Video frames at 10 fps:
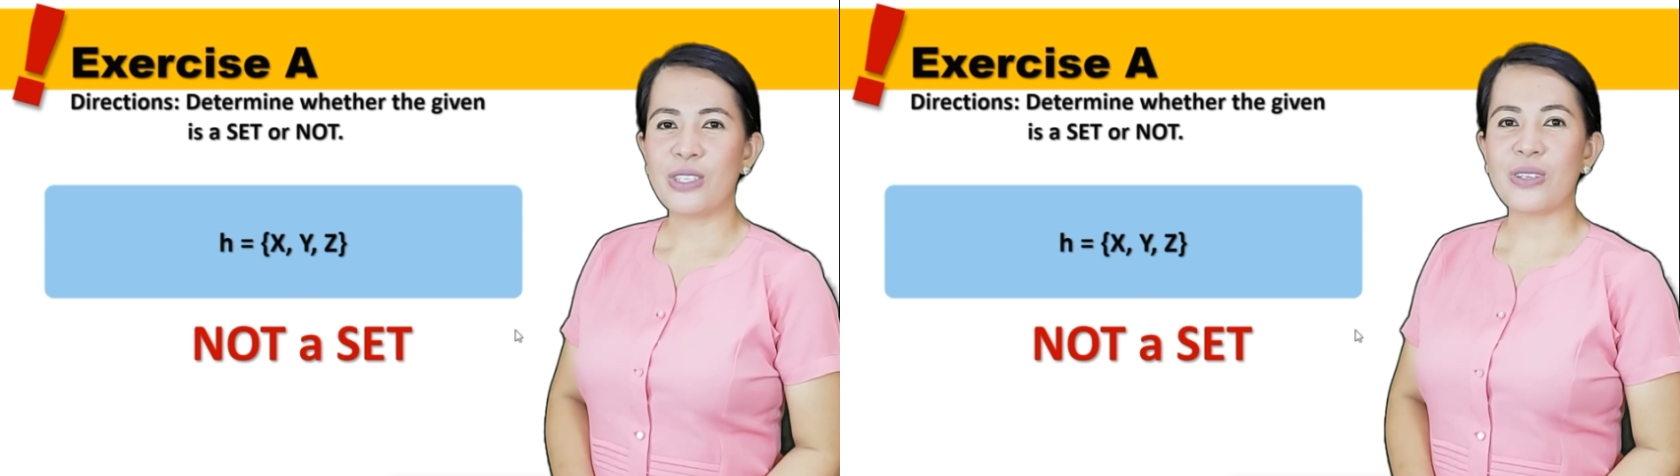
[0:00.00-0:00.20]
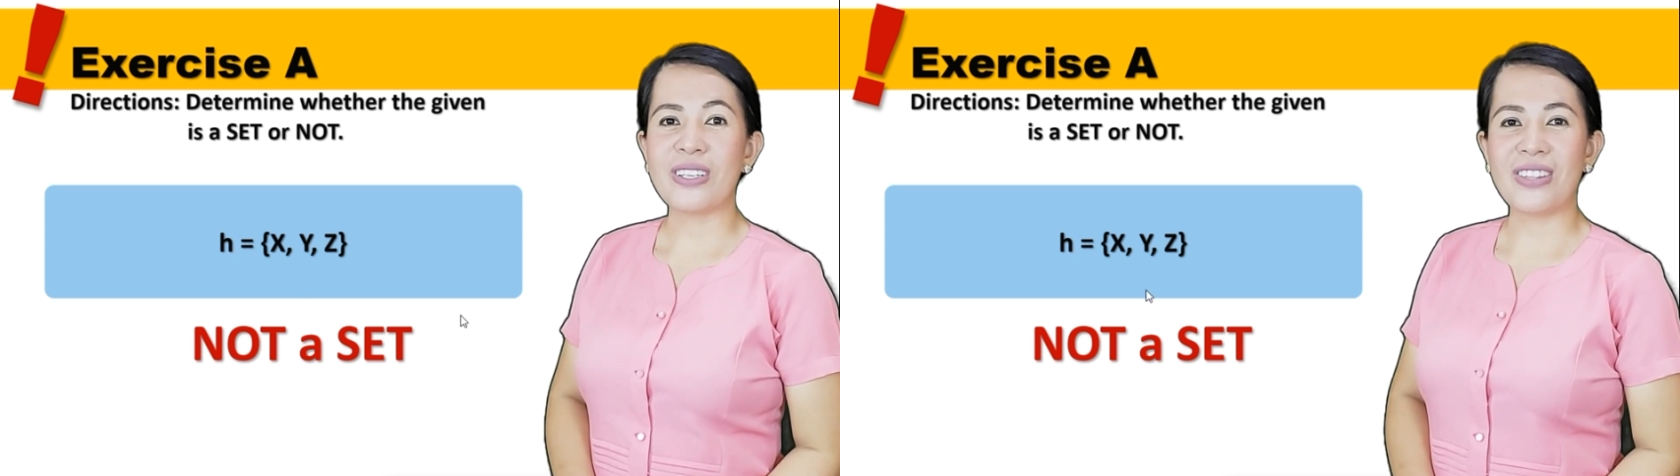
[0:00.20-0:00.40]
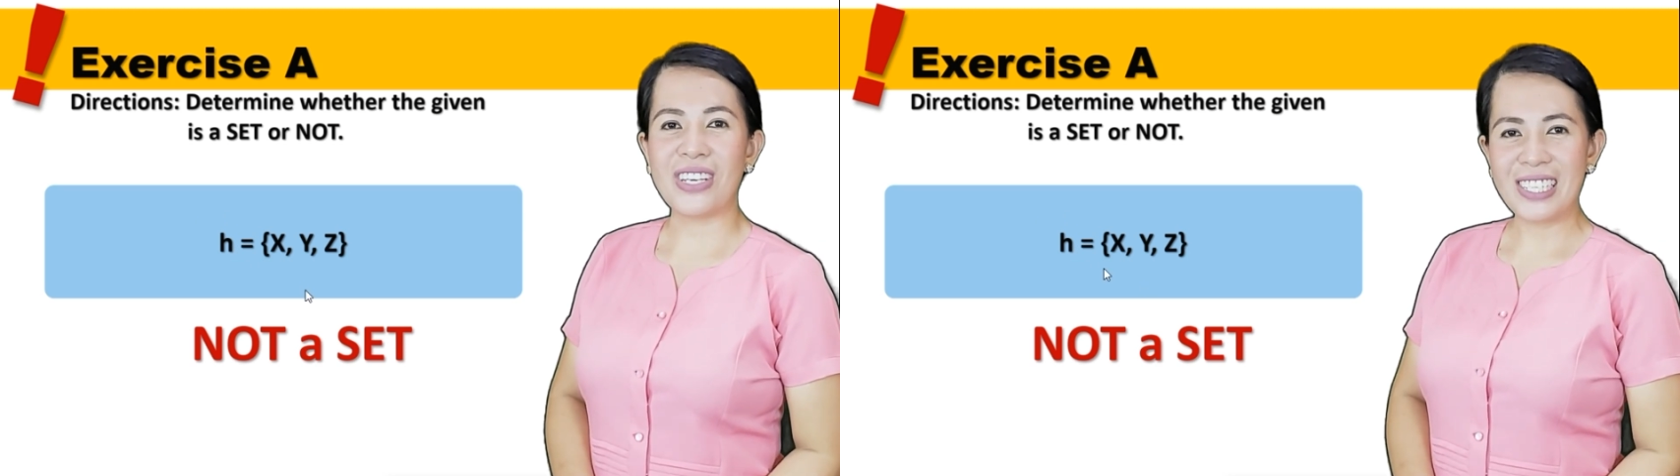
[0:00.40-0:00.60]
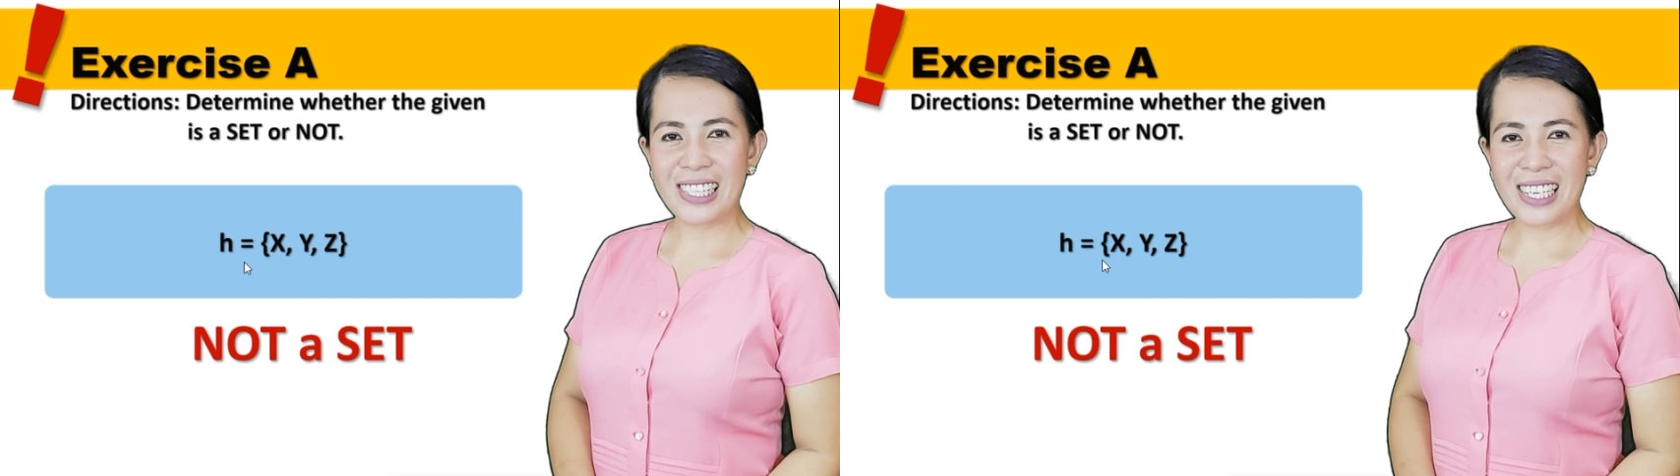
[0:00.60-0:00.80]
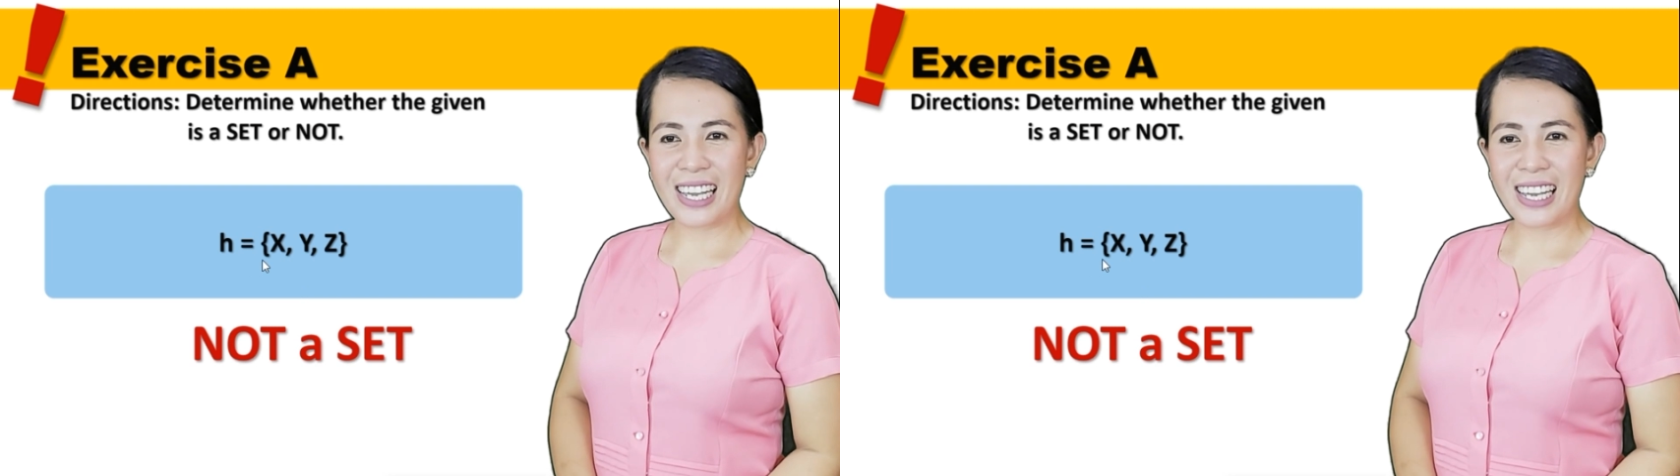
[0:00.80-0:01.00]
So in this
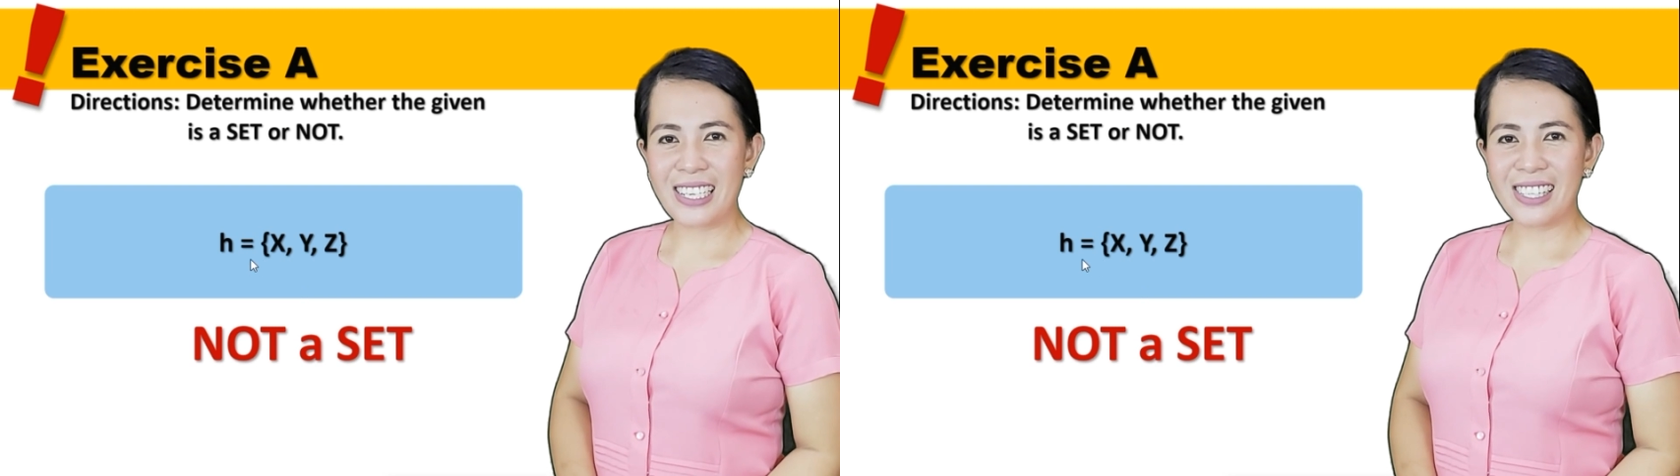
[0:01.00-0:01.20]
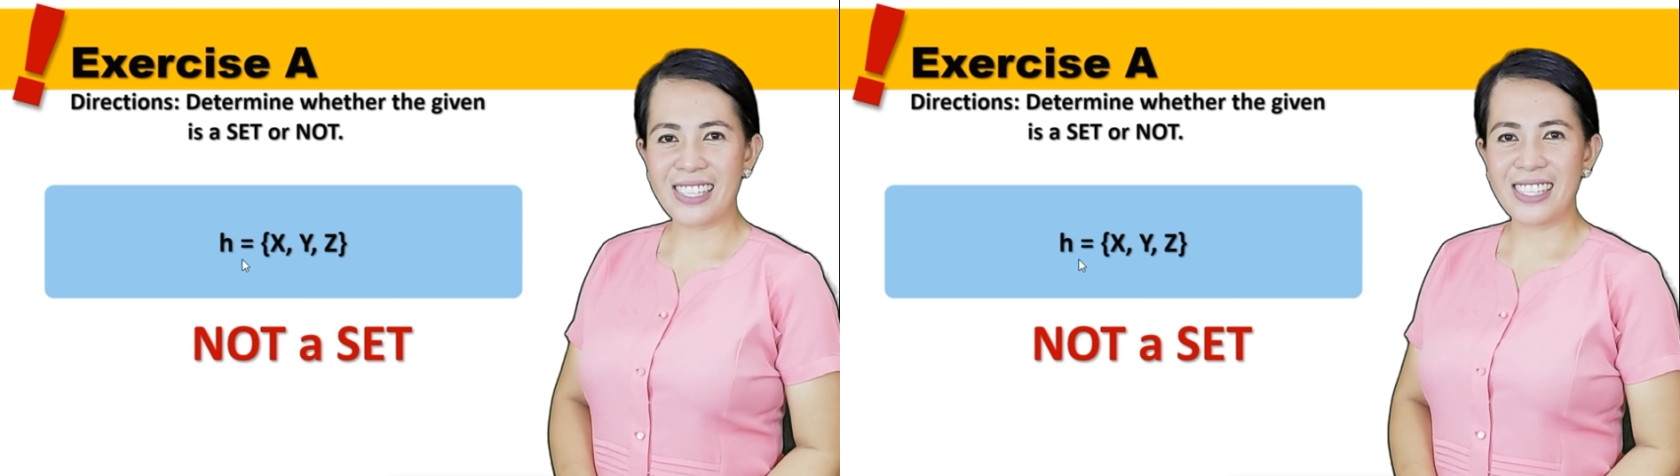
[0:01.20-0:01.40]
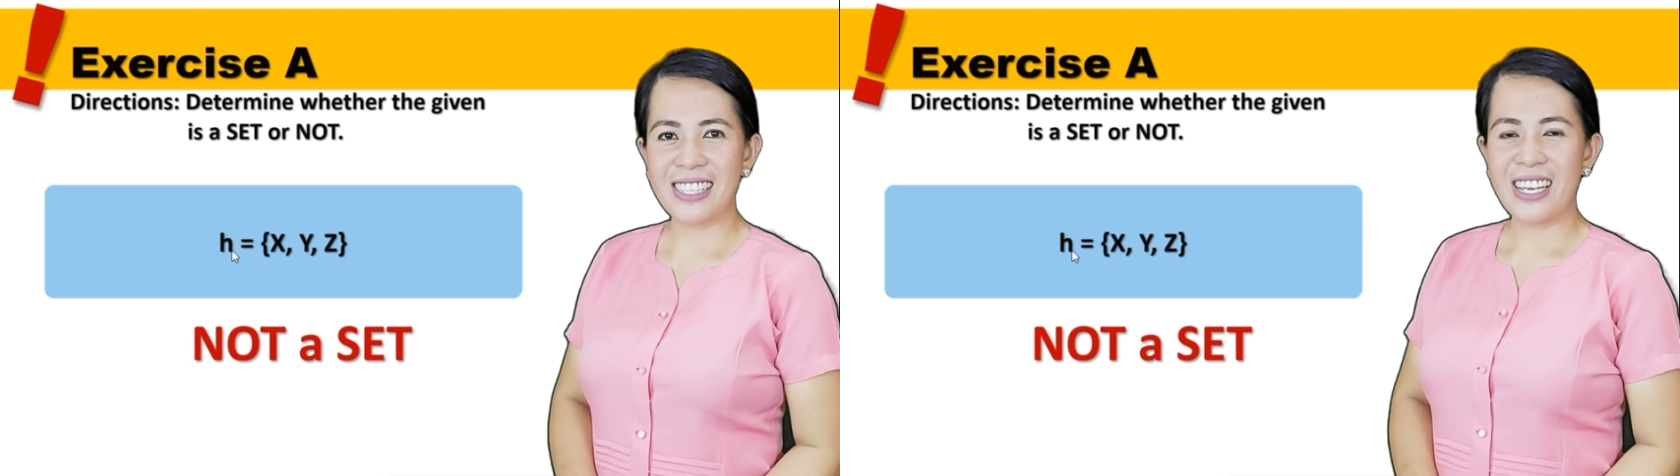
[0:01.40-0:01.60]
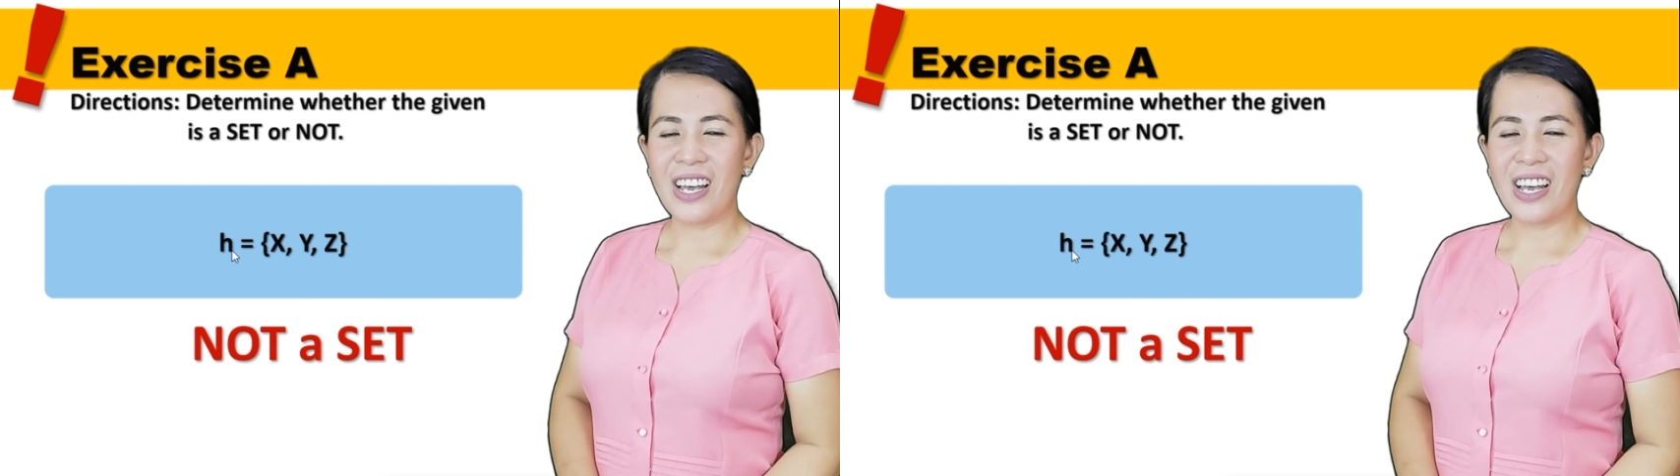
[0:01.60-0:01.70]
case,